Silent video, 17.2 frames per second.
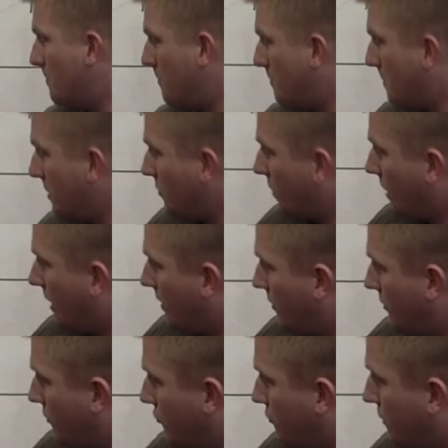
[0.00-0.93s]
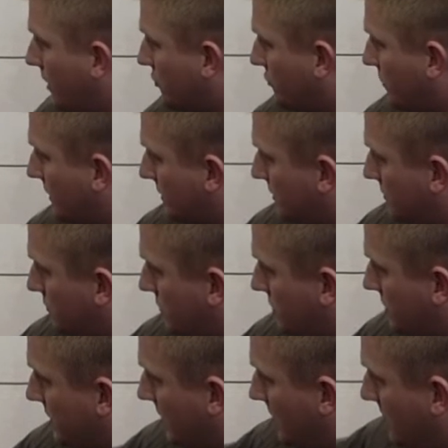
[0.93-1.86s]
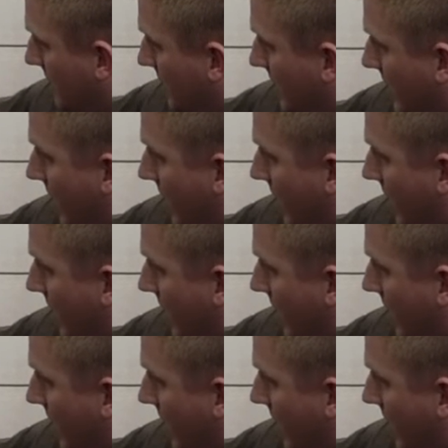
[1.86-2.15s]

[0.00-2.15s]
Meanwhile, the directrix, which is going to be